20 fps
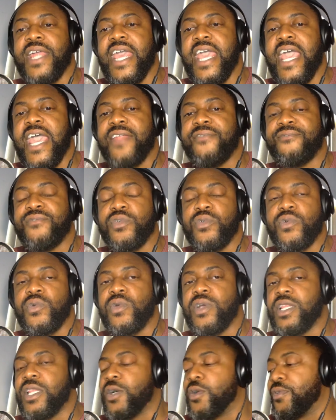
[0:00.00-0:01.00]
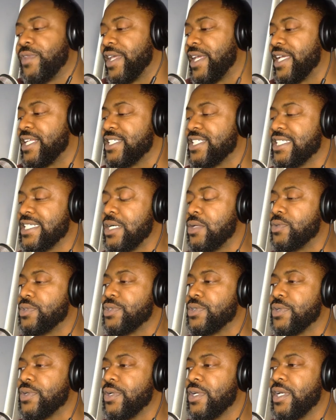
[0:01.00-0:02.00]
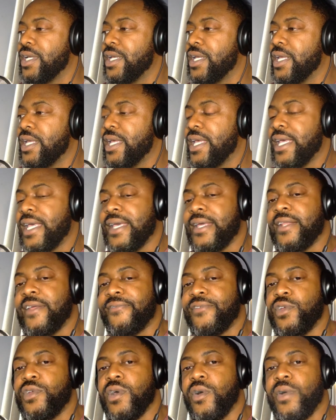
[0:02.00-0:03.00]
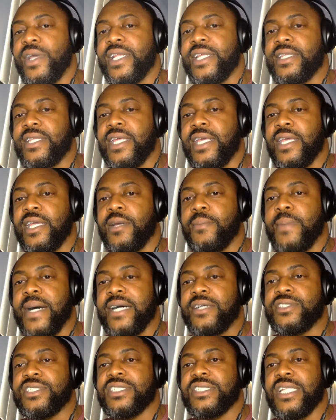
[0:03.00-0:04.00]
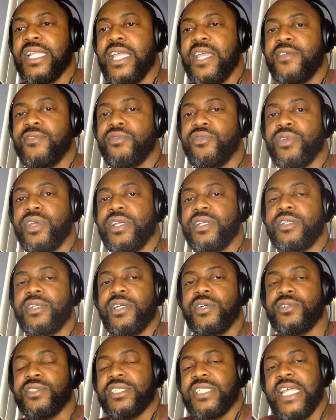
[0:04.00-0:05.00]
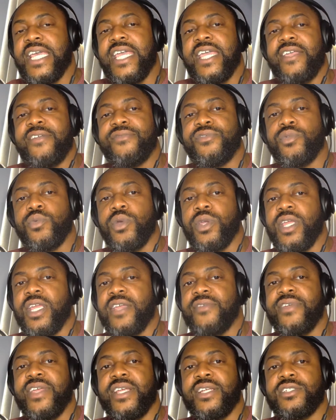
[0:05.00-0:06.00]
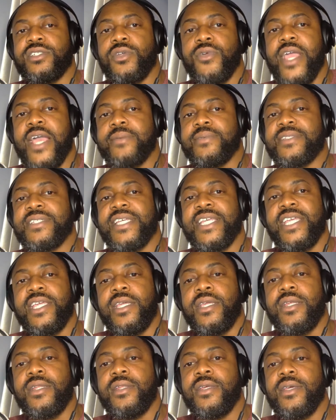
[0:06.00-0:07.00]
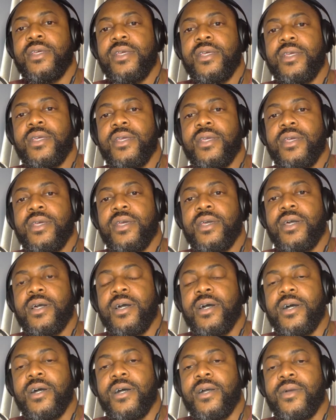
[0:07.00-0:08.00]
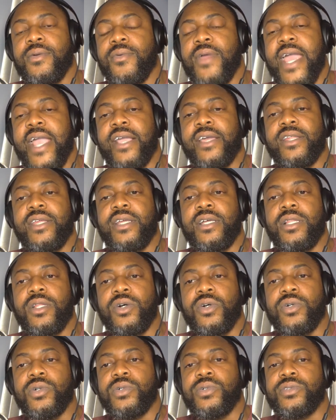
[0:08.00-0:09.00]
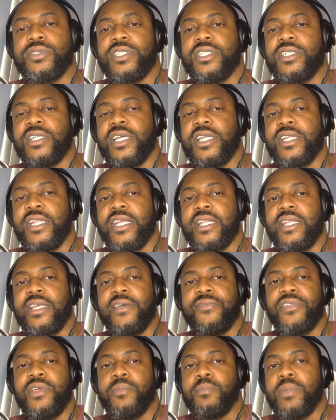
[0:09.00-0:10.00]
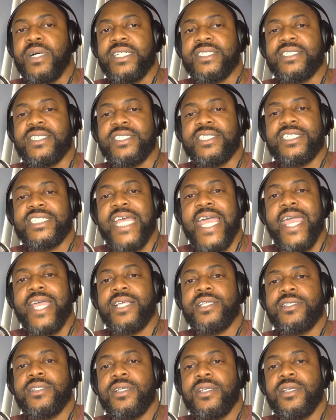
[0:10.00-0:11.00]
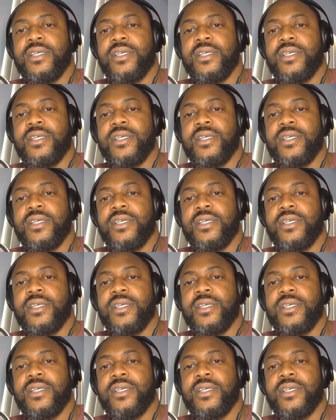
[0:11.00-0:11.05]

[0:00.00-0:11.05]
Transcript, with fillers: they had food, clothing, and shelter. And if you know anything about slavery, you know, slaves were giving scraps to eat, uh, raggedy clothes, and, and they lived in busted shacks.